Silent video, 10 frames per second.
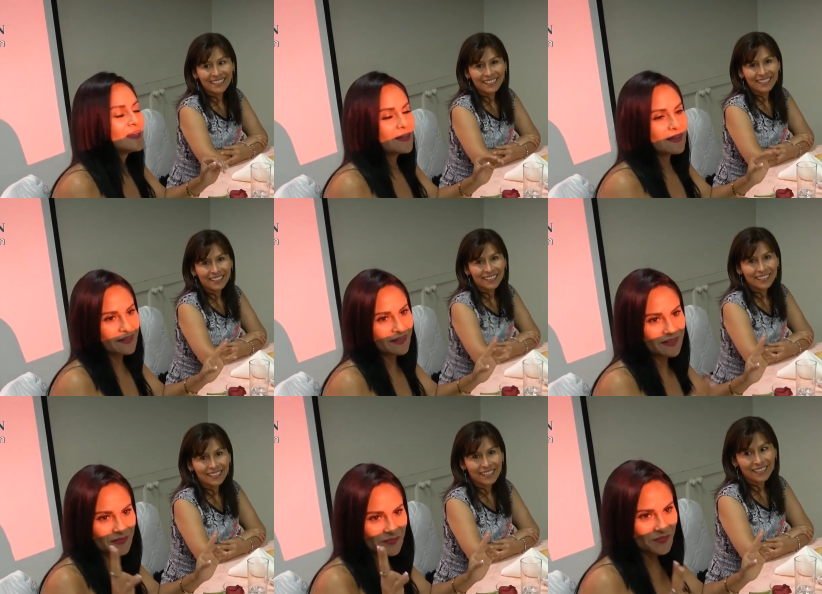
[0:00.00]
Speaker 1: Yeah,
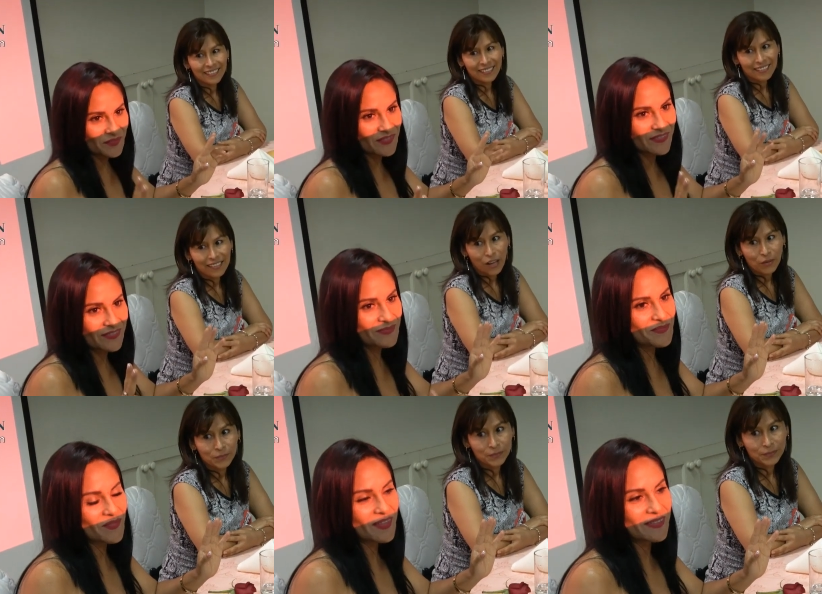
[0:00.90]
teenagers, especially if
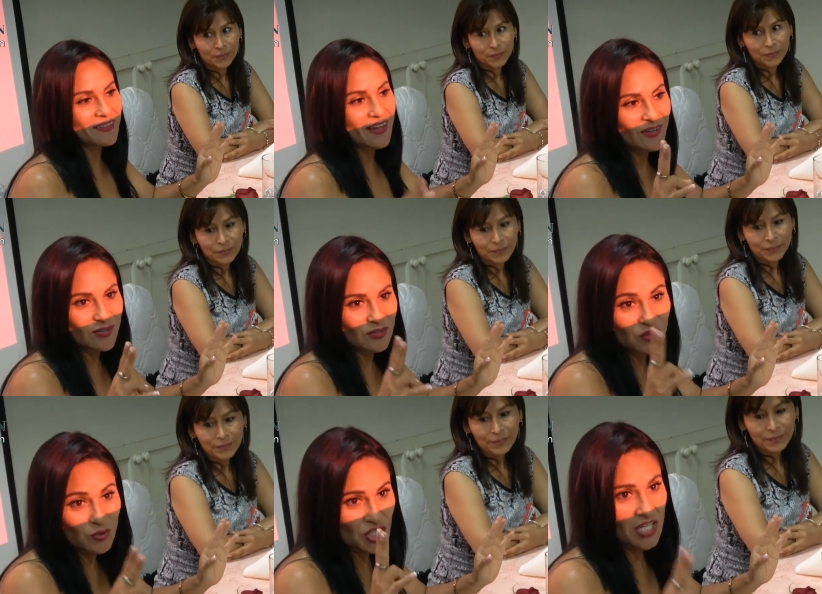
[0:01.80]
you uprooted a